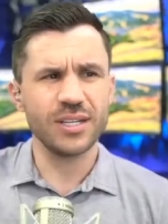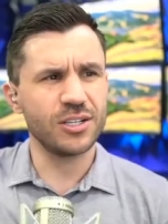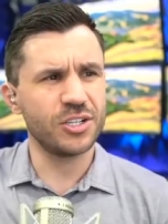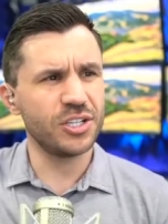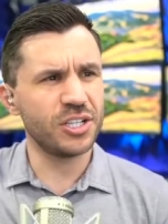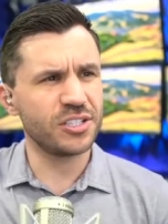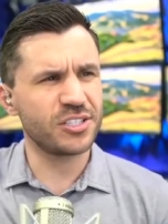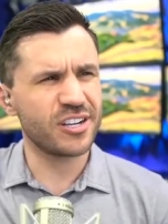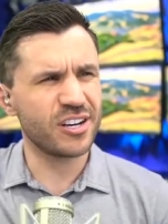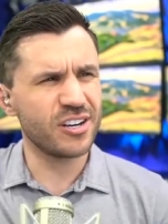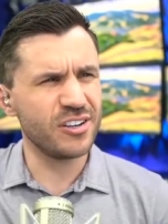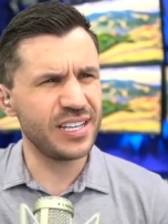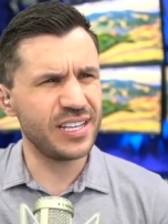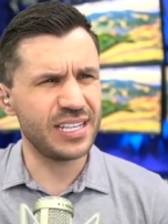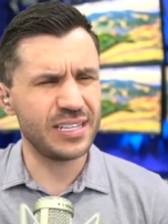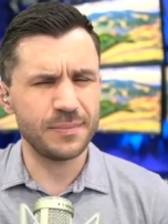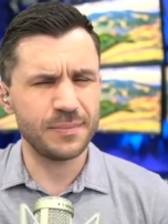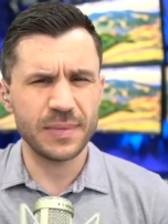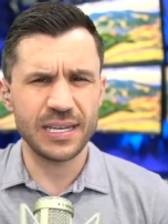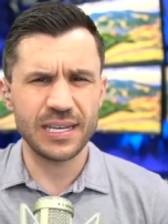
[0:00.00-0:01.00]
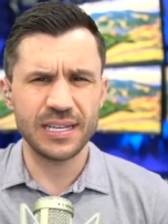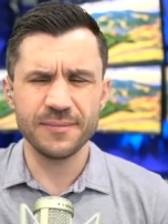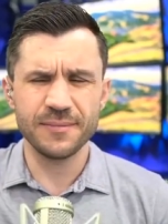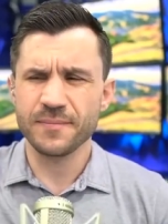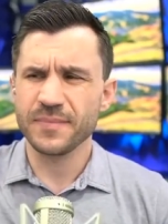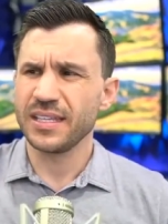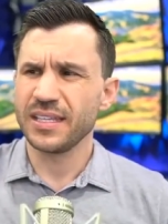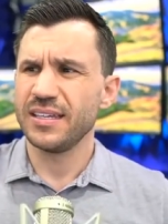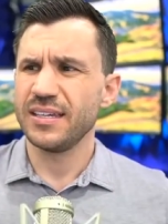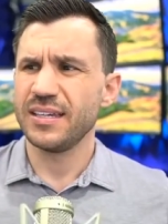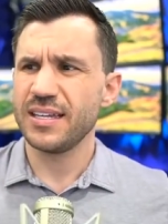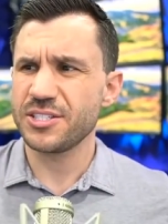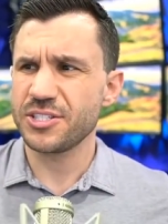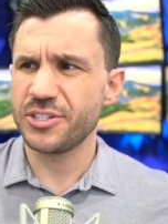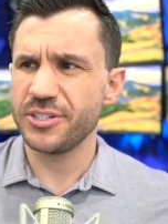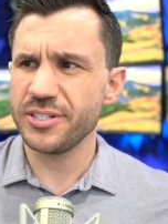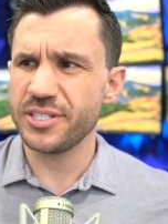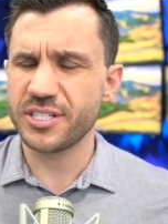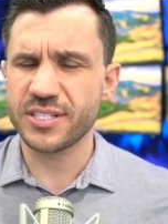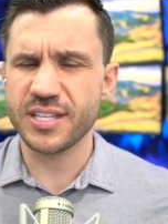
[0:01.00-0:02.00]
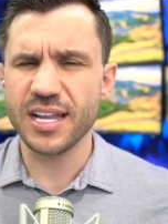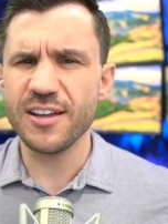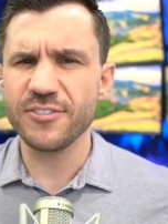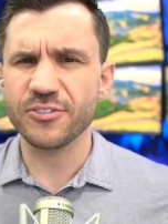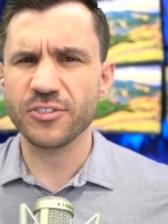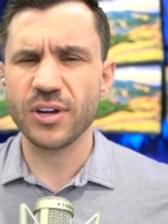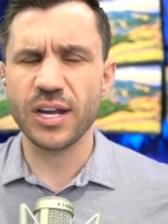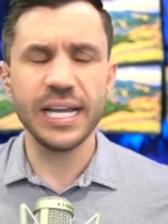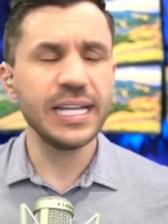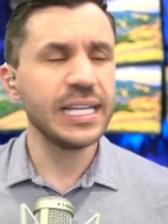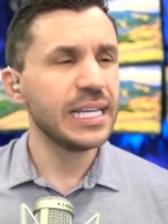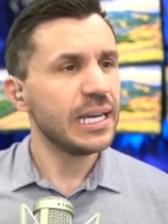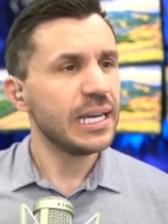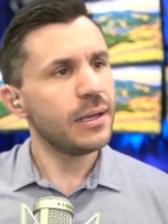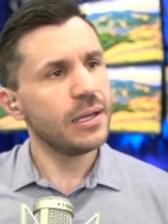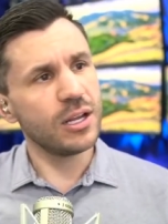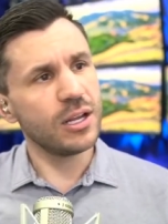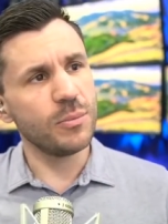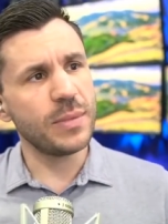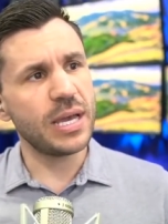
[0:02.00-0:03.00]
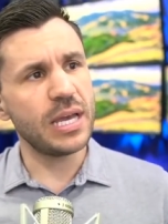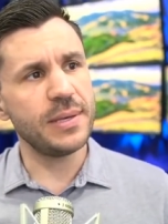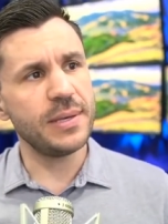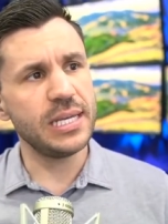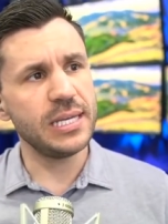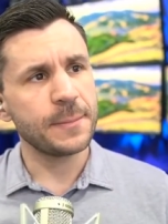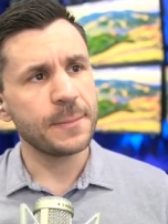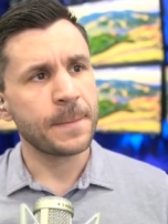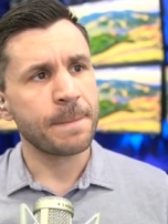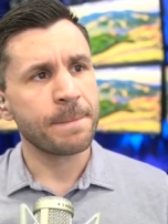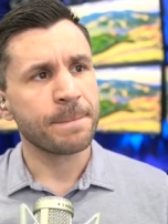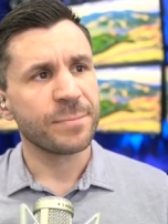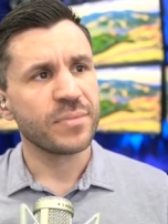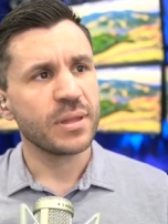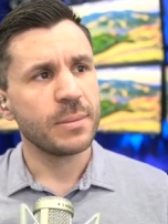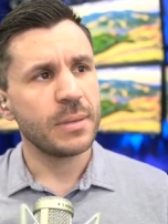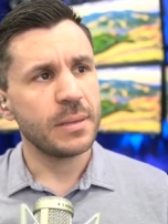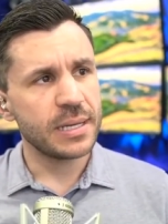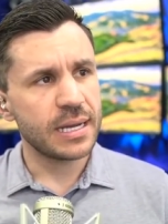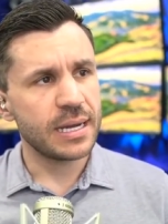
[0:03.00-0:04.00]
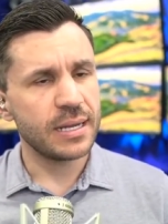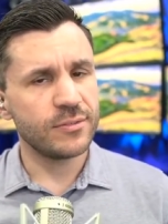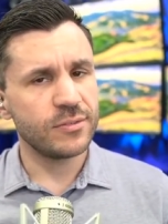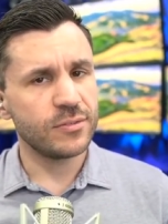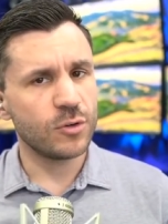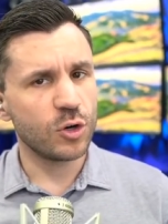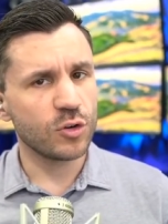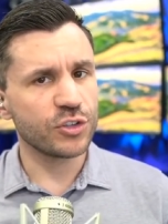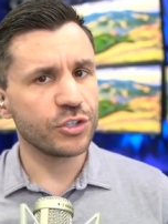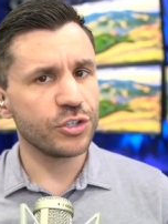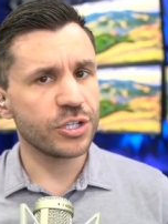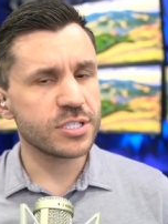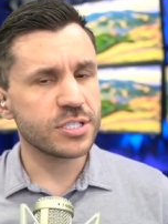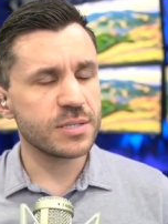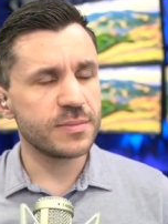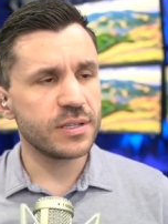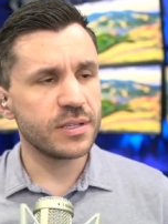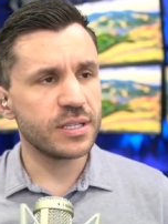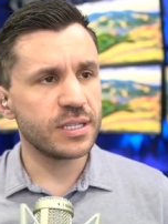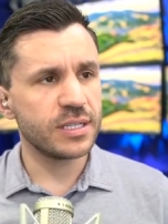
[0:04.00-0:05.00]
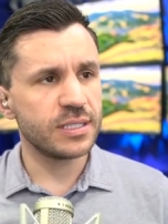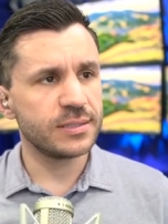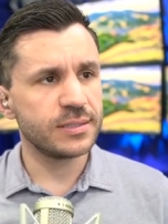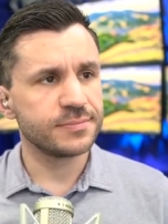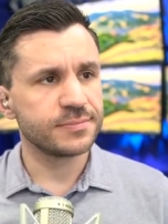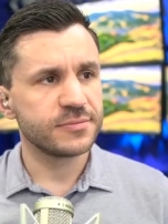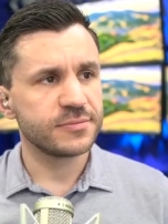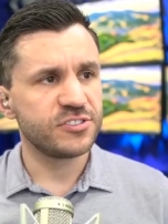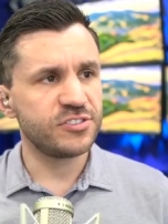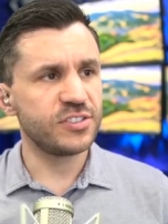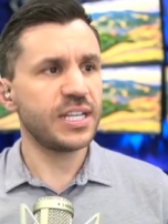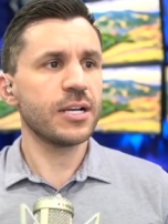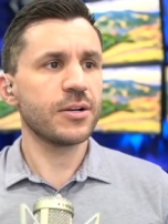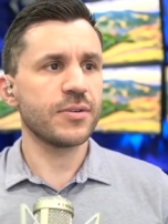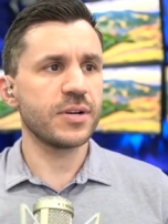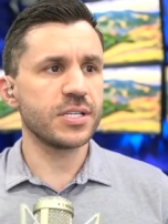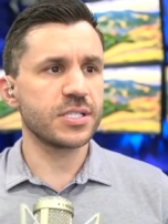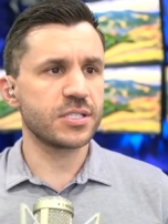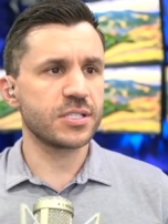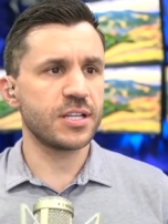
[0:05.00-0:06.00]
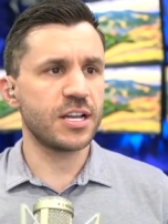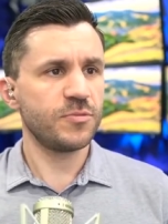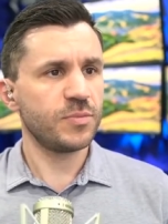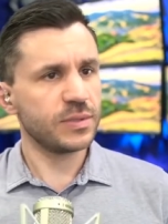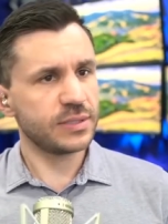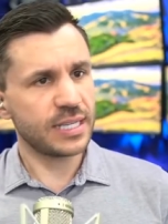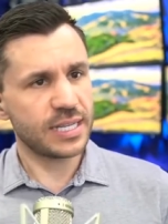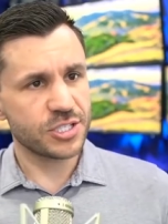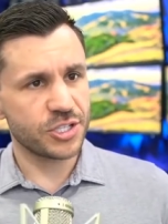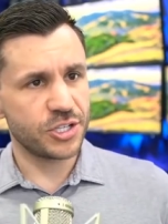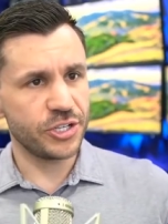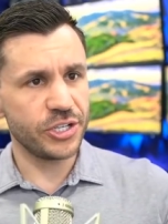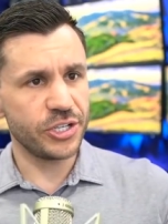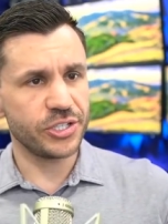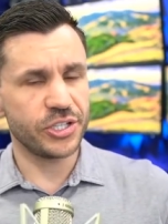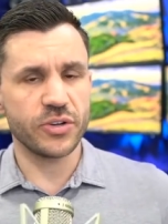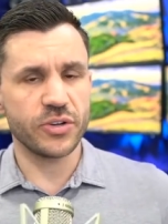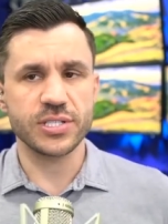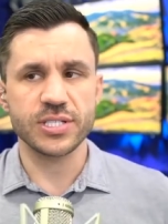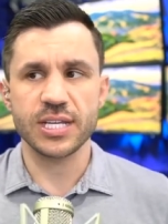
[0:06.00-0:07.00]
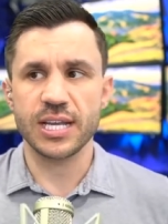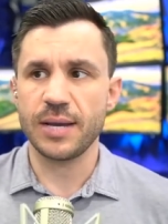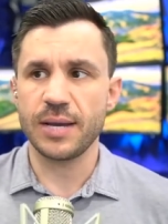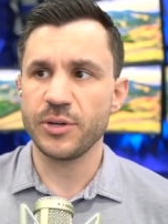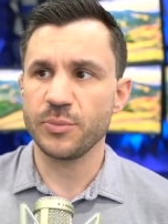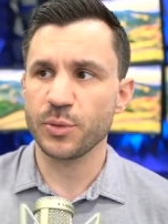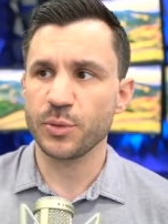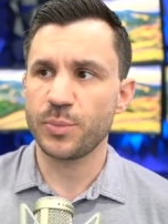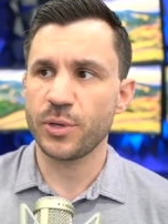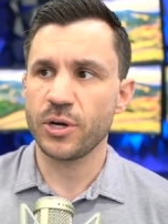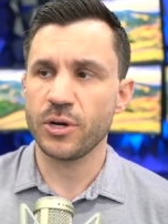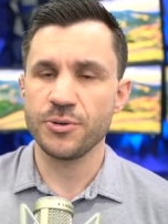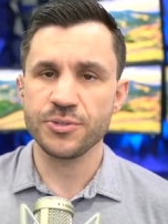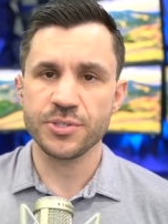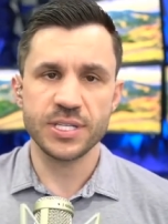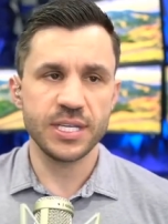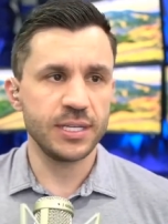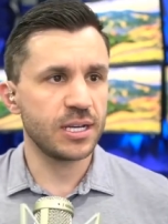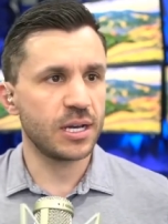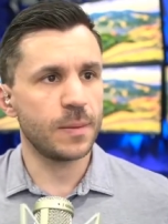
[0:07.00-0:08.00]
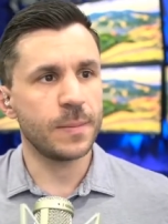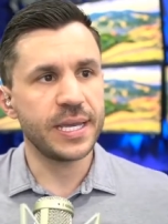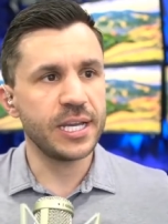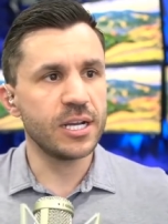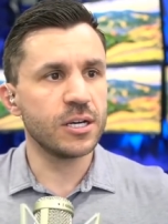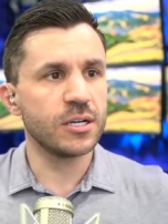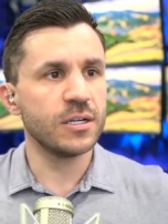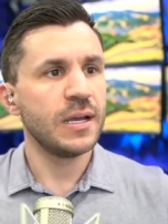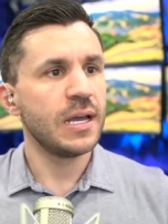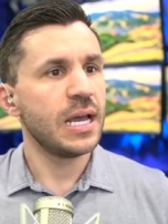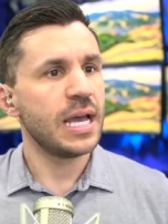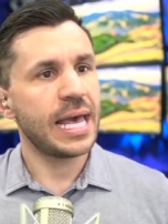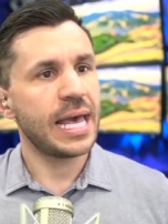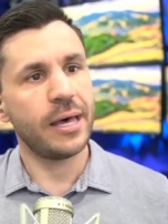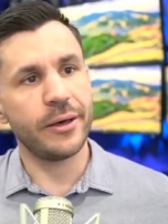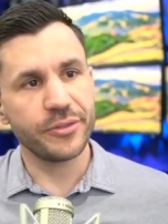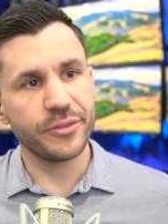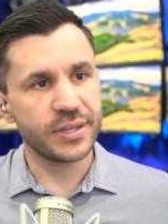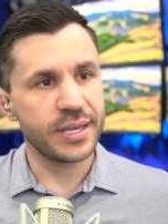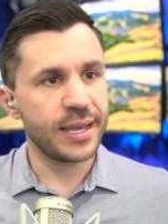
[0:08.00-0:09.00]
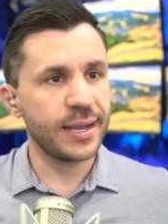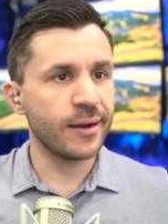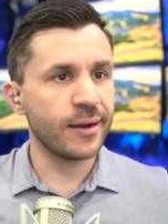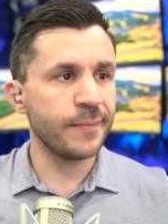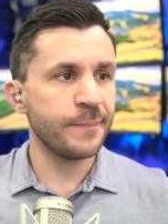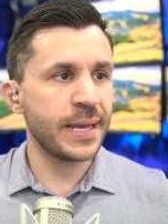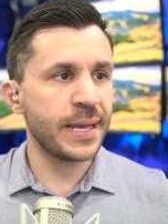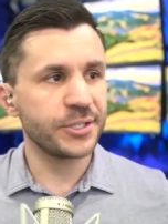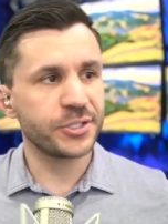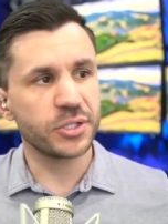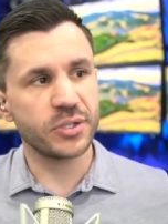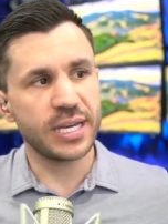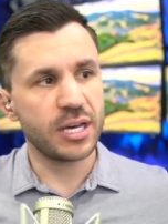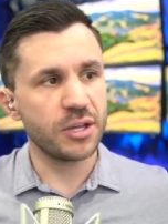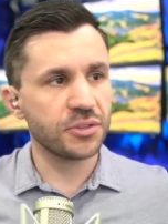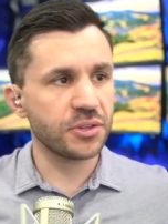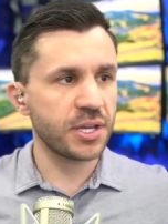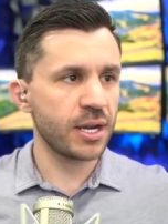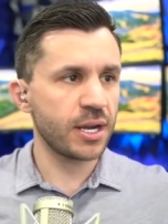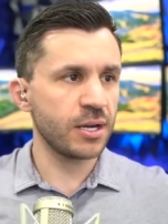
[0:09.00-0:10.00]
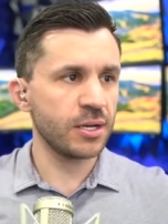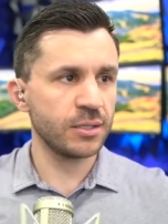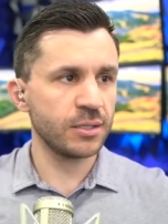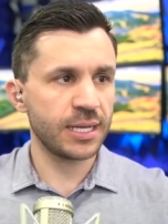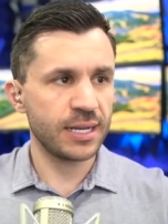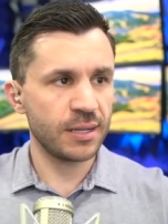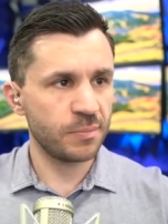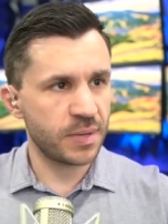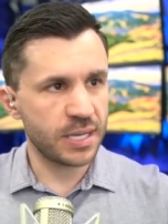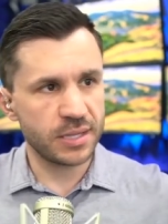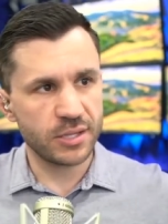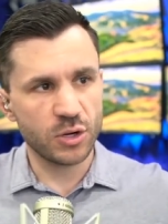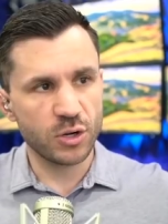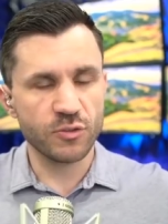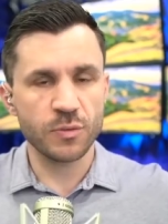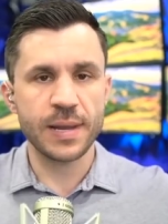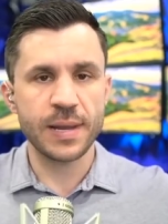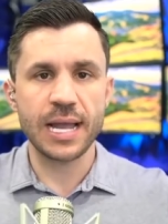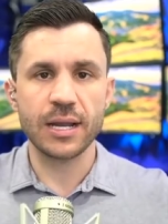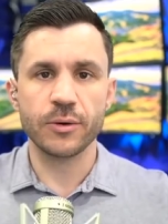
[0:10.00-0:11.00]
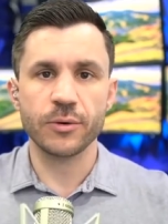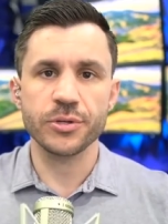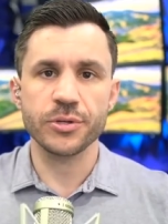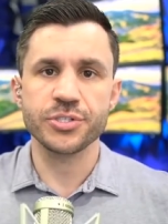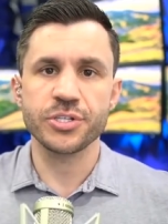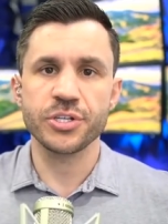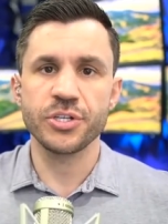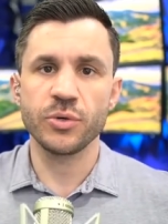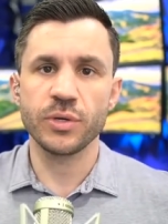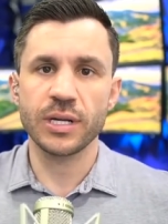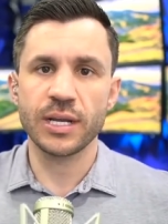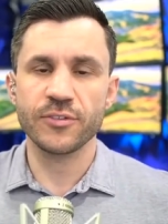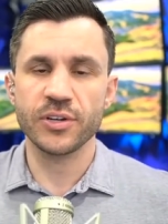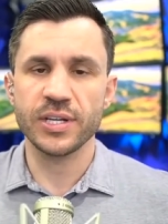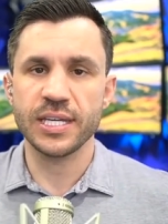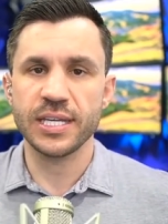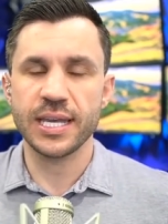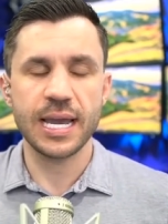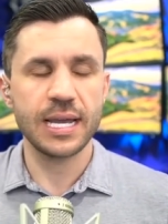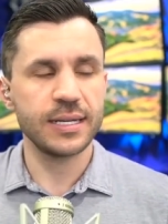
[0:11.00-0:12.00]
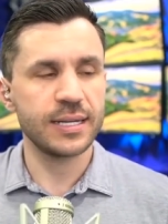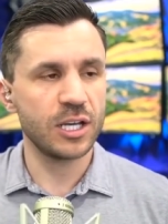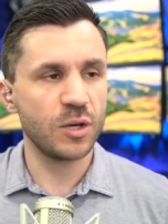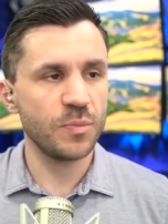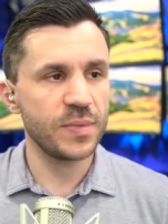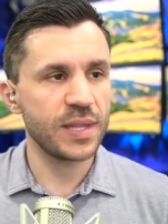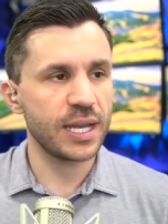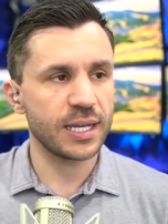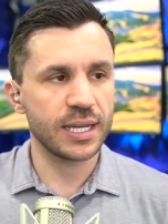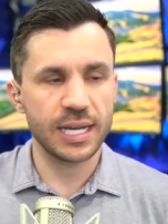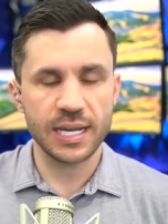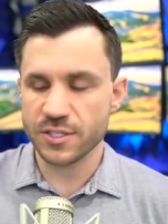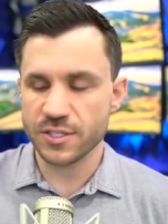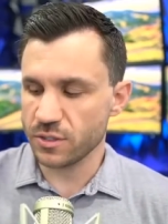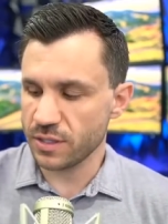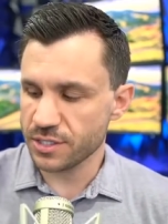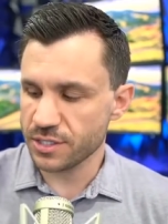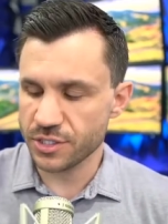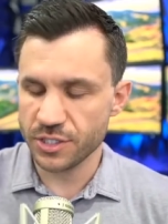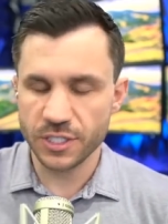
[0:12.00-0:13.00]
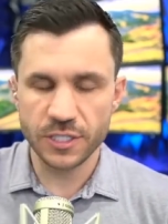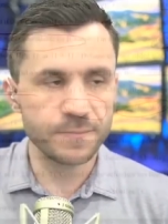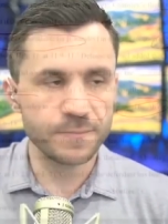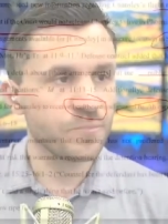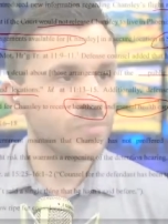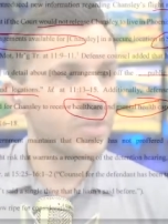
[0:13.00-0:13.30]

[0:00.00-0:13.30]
good attorney, man. That's good stuff, right? You know, maybe kind of overlook some of the flight risk stuff, but that's good. You know, you say, I'm going to propose he can come here, health care, mental health care, kind of bending over backwards to do whatever he can to help that guy. So that's good.